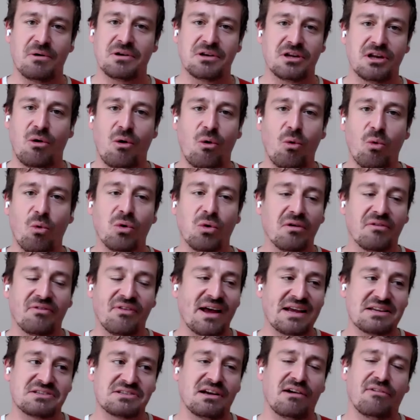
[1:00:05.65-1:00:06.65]
and all of
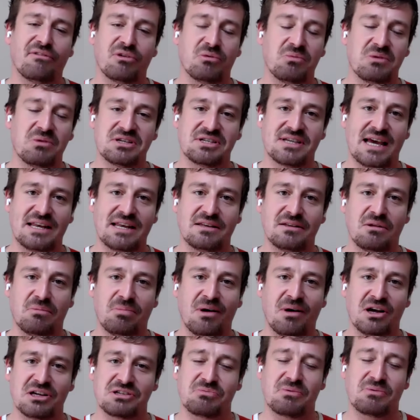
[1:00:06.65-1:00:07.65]
that stuff that we said in the
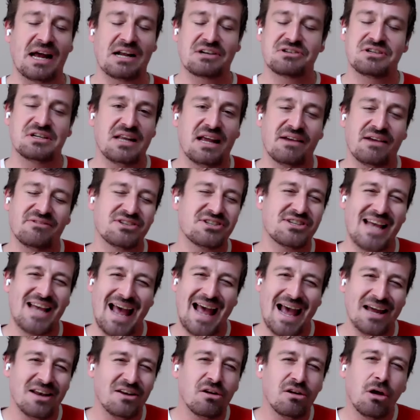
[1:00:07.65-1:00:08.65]
past, we actually never
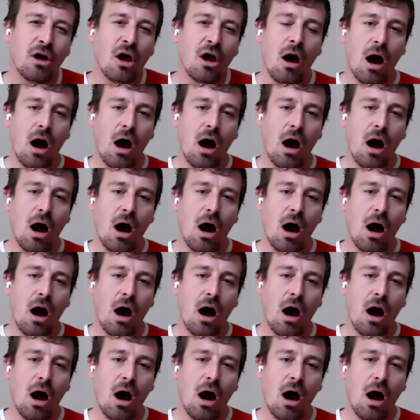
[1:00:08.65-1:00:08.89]
said.